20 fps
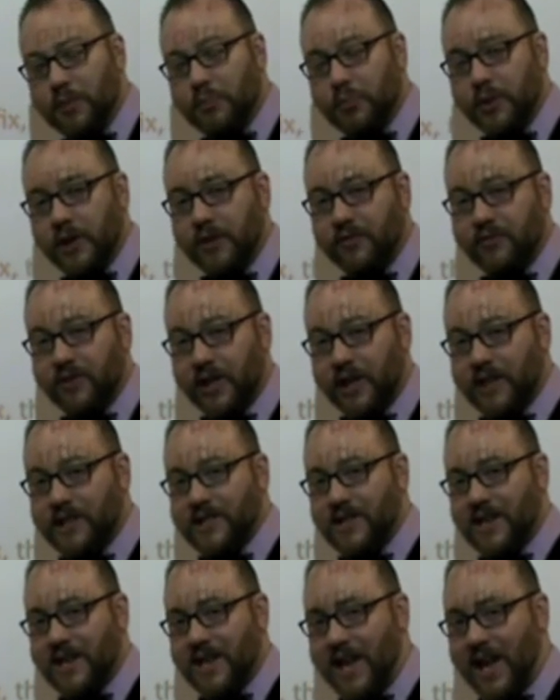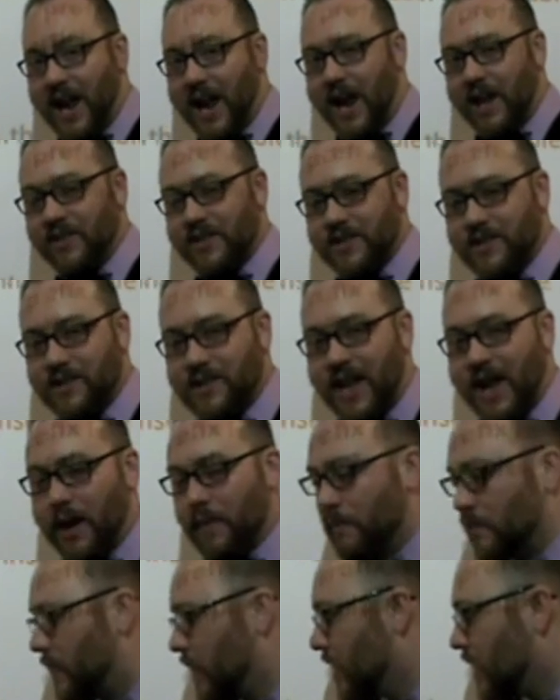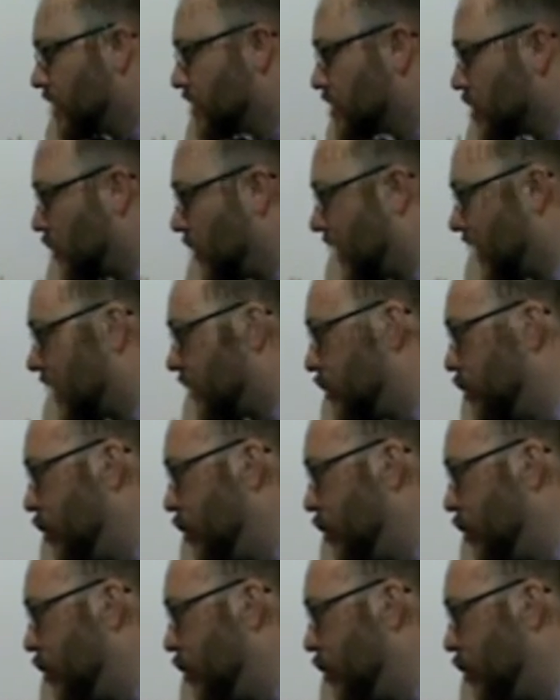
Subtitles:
the prefix and the stem. So we get